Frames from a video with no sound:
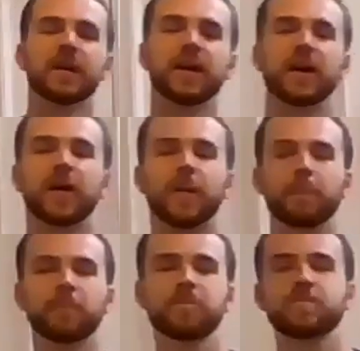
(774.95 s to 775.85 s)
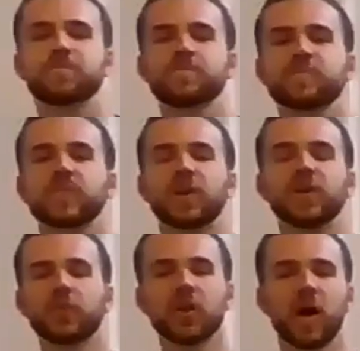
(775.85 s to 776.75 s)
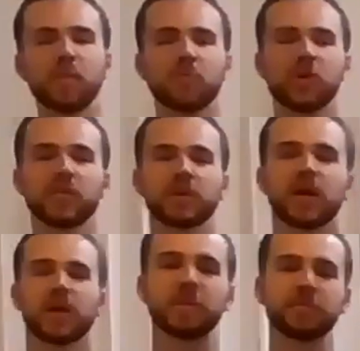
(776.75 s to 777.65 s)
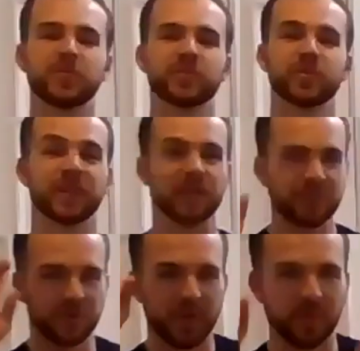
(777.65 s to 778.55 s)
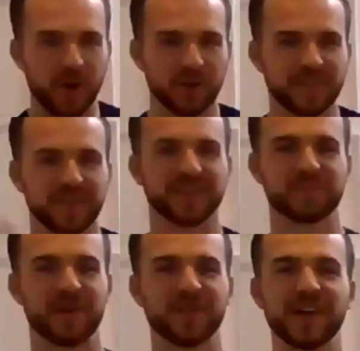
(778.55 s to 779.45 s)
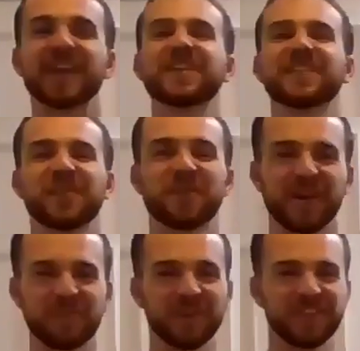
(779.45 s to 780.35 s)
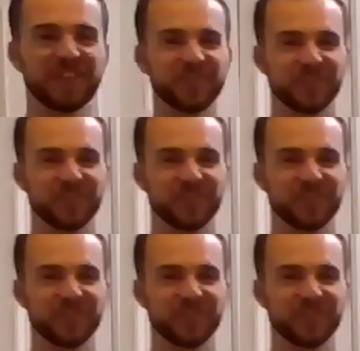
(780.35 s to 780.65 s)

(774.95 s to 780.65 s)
Another common one that a lot of people do, and these are all the wrong things, by the way, for what I'm going to teach you.